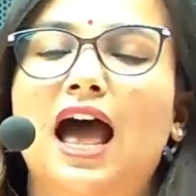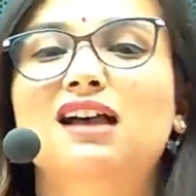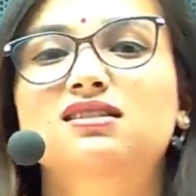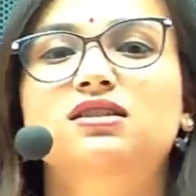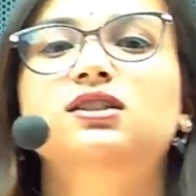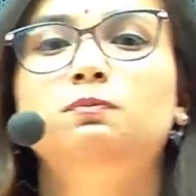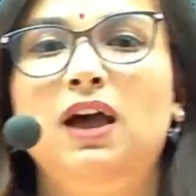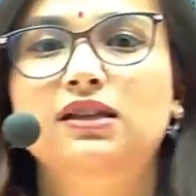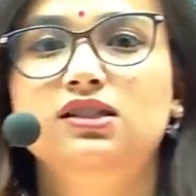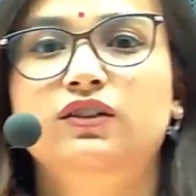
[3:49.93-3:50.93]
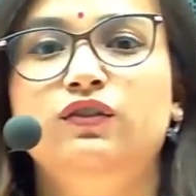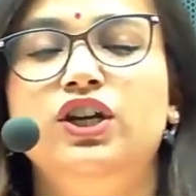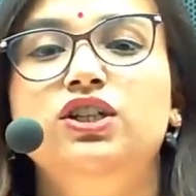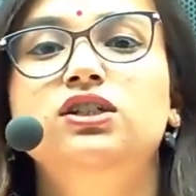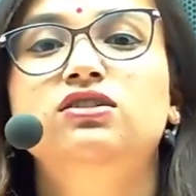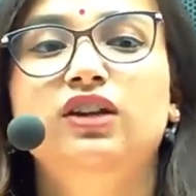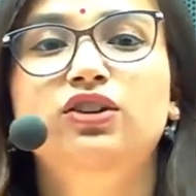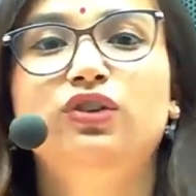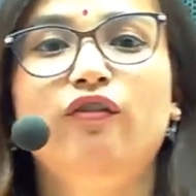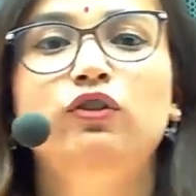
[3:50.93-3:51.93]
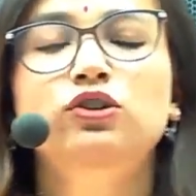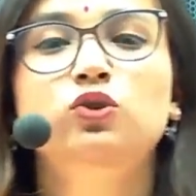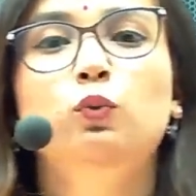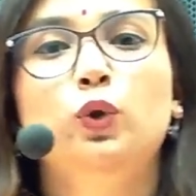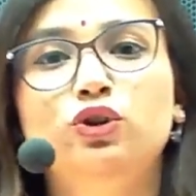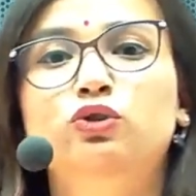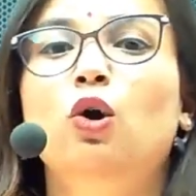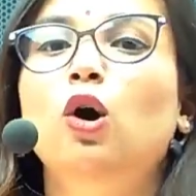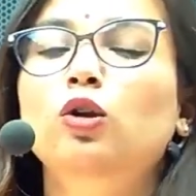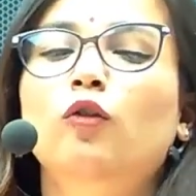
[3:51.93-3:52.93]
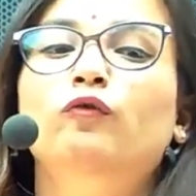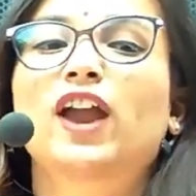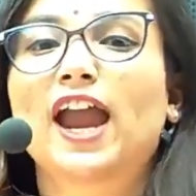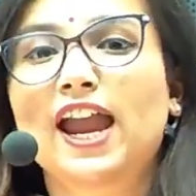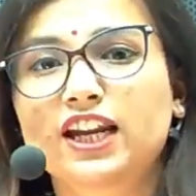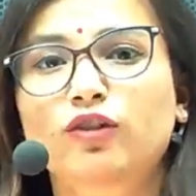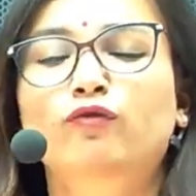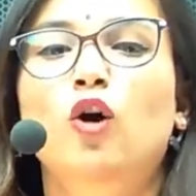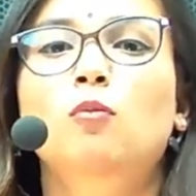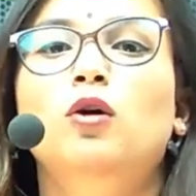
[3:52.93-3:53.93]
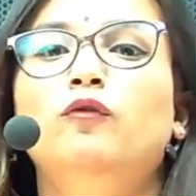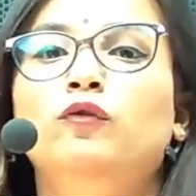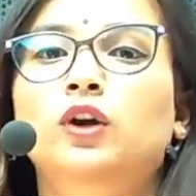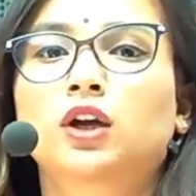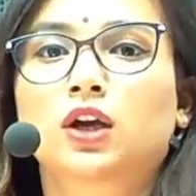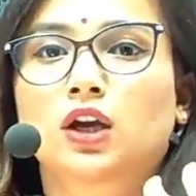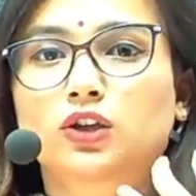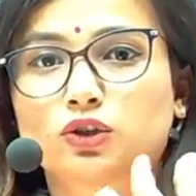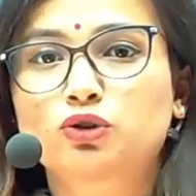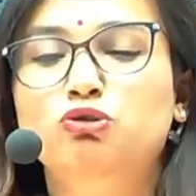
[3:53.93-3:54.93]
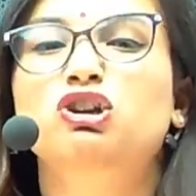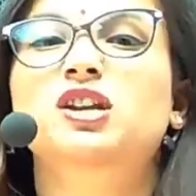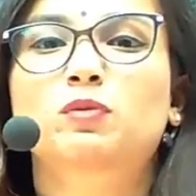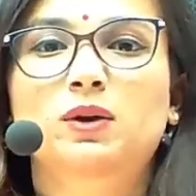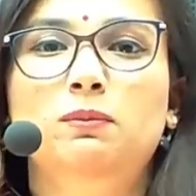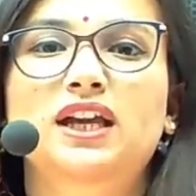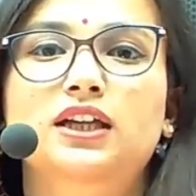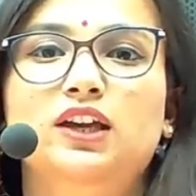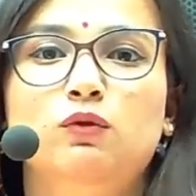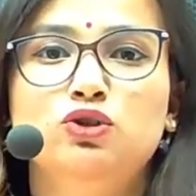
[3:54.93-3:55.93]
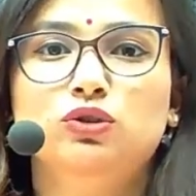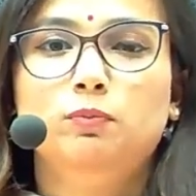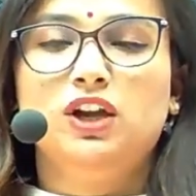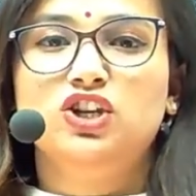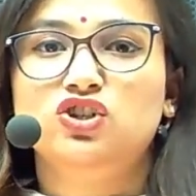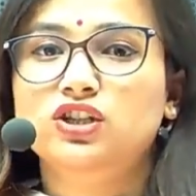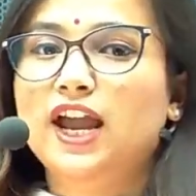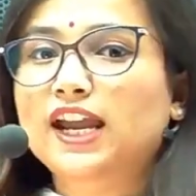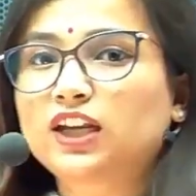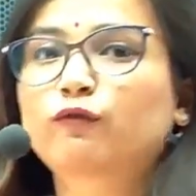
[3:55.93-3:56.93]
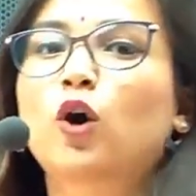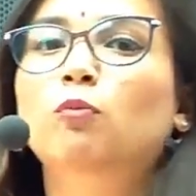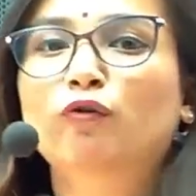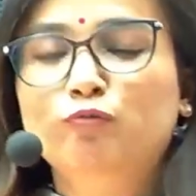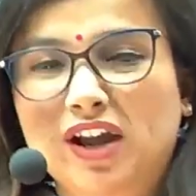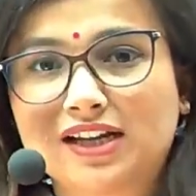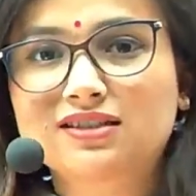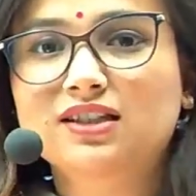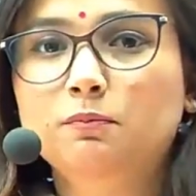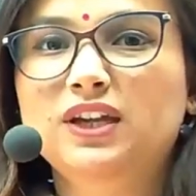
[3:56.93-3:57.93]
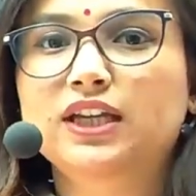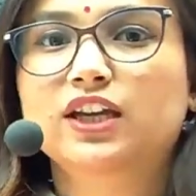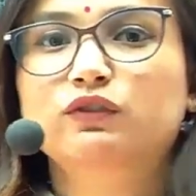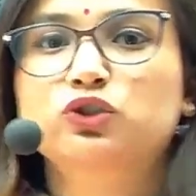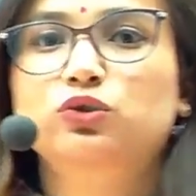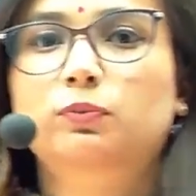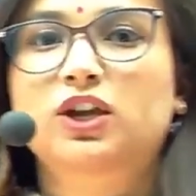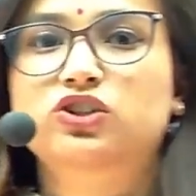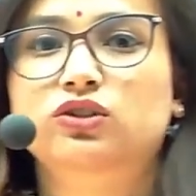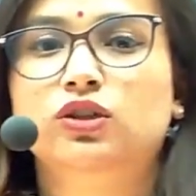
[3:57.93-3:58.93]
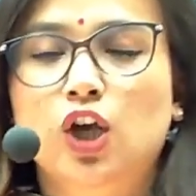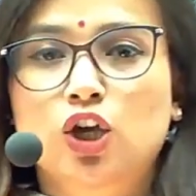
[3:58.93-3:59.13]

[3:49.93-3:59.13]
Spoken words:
As it is passive, it refers to withdrawal of any form of treatment being given to the patient, any form of medicine being given to the patient.